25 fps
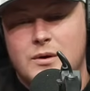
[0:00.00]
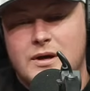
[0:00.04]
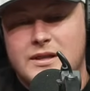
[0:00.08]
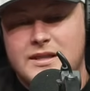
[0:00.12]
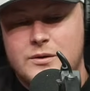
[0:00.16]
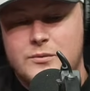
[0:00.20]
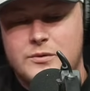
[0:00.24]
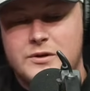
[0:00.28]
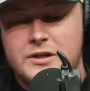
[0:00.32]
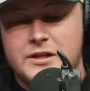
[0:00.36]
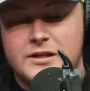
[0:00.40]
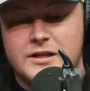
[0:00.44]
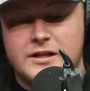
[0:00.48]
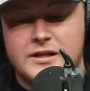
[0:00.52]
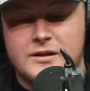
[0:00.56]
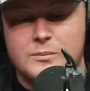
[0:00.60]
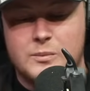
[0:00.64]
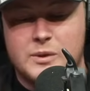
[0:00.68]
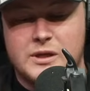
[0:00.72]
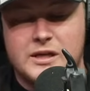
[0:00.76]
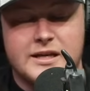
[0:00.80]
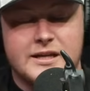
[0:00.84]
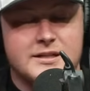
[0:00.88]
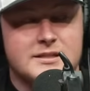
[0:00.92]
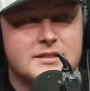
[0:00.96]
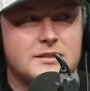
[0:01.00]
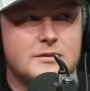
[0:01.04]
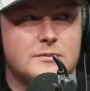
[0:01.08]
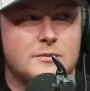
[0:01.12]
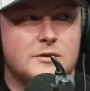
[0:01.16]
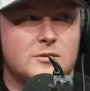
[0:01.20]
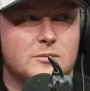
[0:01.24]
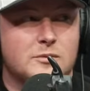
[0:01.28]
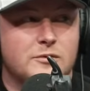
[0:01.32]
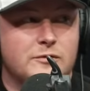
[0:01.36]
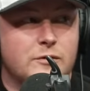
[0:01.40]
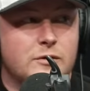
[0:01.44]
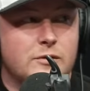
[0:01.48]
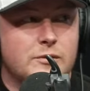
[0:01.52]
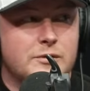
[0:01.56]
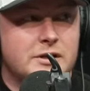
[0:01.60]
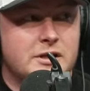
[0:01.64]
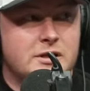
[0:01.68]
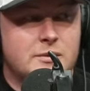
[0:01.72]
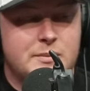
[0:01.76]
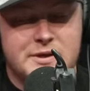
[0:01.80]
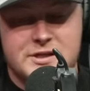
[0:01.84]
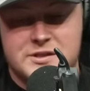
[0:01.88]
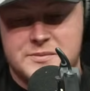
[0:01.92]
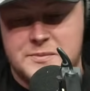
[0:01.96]
I think we need an NBA team here before we
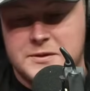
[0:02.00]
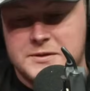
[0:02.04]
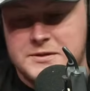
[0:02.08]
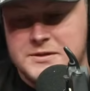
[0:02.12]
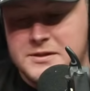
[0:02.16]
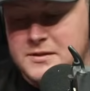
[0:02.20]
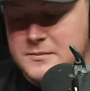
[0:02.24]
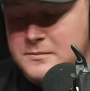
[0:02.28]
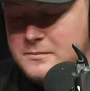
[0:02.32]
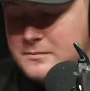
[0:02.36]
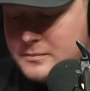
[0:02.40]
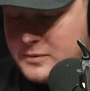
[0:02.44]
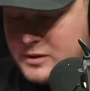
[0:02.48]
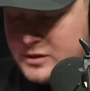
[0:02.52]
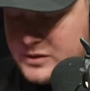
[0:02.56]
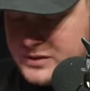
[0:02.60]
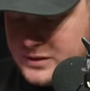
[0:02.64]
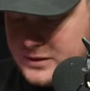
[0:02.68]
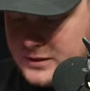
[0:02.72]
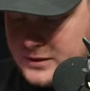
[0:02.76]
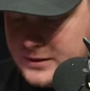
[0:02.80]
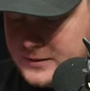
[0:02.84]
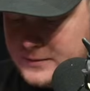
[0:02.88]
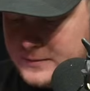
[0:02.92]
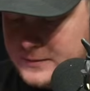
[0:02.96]
need a baseball team, personally.